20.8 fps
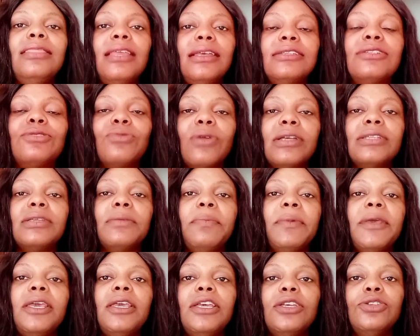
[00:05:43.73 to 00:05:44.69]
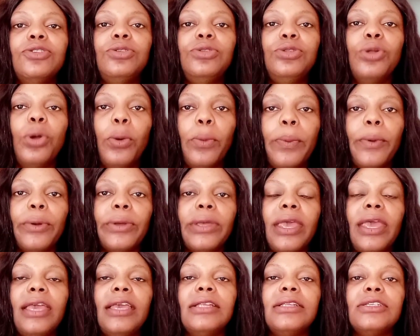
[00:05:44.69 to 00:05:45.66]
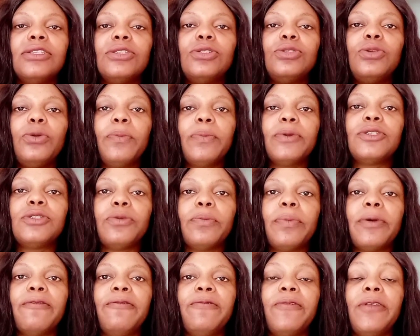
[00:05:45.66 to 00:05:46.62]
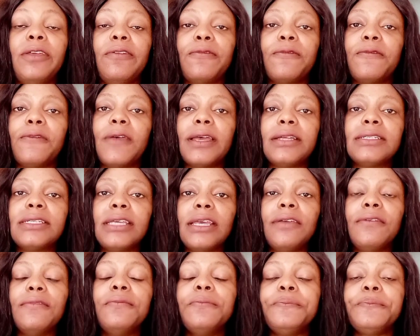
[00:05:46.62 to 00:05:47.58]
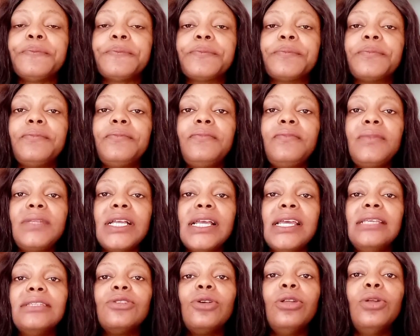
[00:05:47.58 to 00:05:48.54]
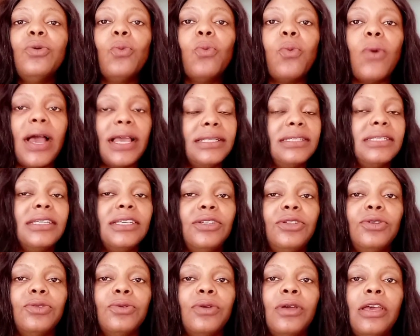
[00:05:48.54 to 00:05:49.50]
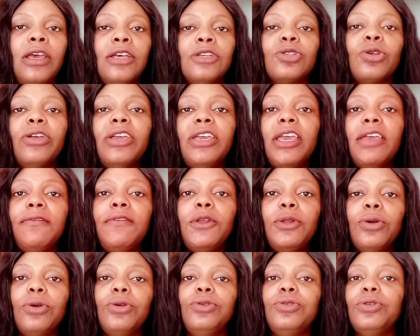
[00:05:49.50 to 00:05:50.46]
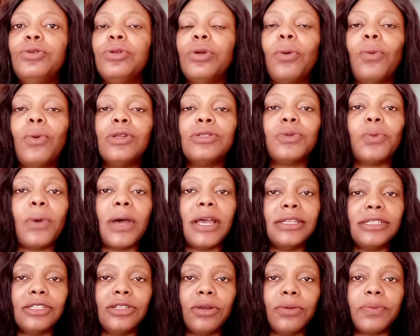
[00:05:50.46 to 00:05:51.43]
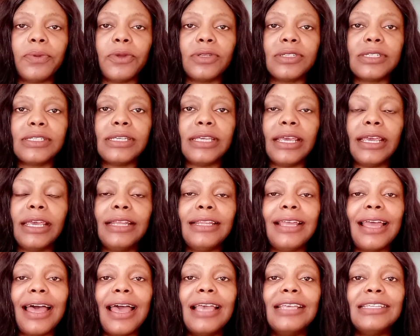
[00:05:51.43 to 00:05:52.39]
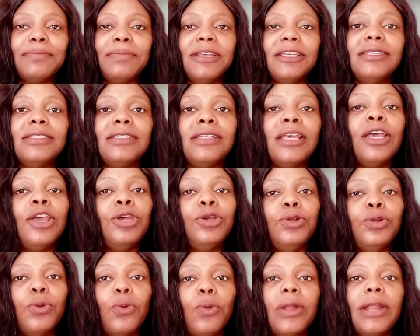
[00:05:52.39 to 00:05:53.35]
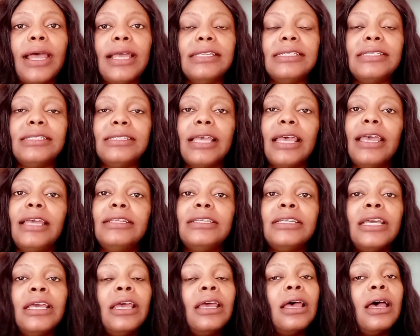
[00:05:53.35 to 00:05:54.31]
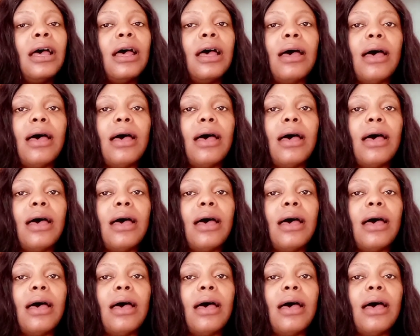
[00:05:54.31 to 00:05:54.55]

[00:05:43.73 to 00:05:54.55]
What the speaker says: This recipe is dope. Okay, it is super effective. It's going to whiten you. So if you know you do not want to whiten up your skin, guys, please, you know what I said,